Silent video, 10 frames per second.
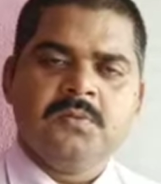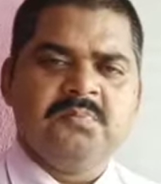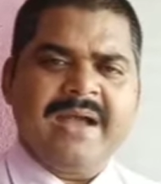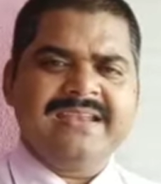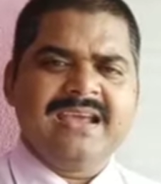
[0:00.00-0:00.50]

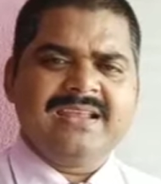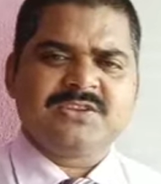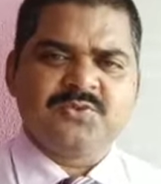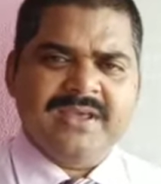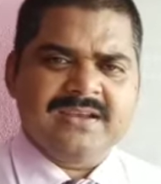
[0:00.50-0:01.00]
My
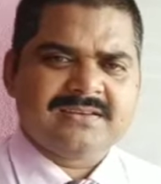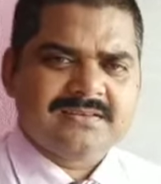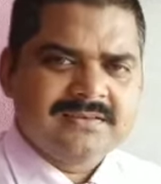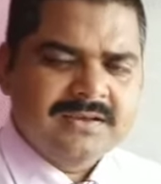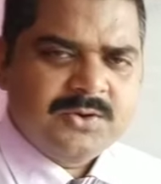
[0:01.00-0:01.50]
dear
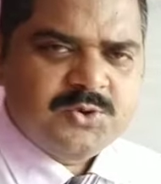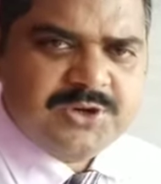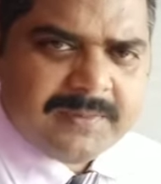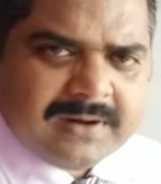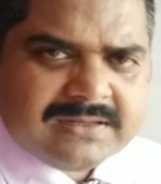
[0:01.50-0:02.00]
student,
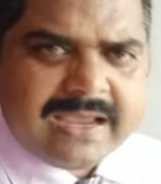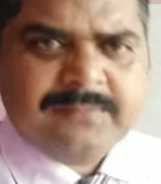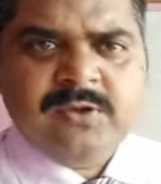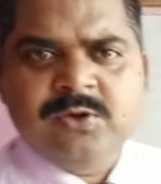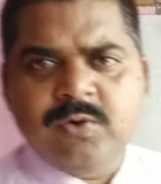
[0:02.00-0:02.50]
several
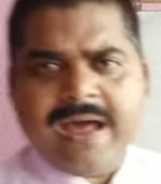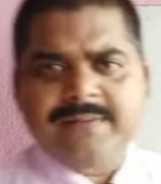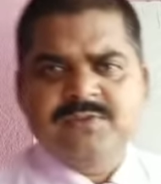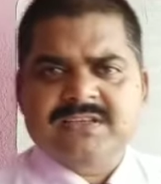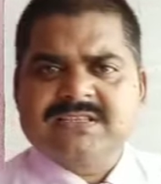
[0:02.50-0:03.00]
times you
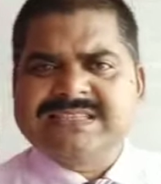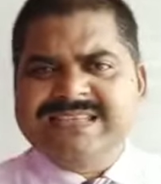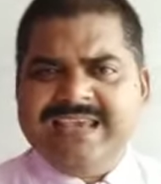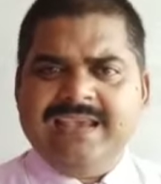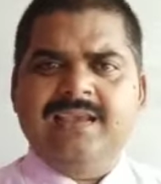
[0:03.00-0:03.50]
have just
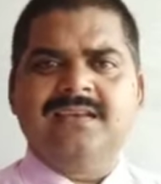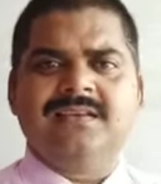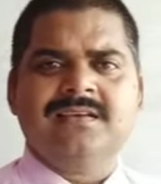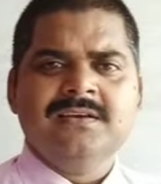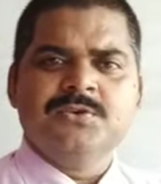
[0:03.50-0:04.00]

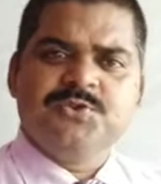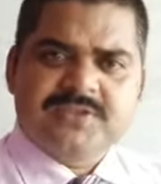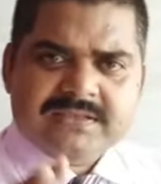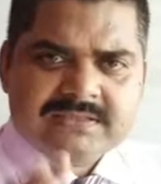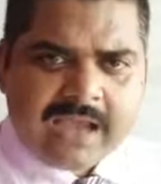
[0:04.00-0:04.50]
seen
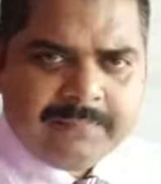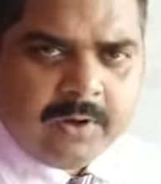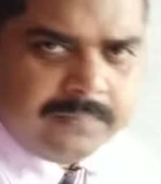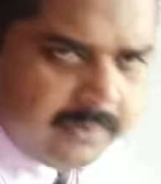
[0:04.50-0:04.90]
such type of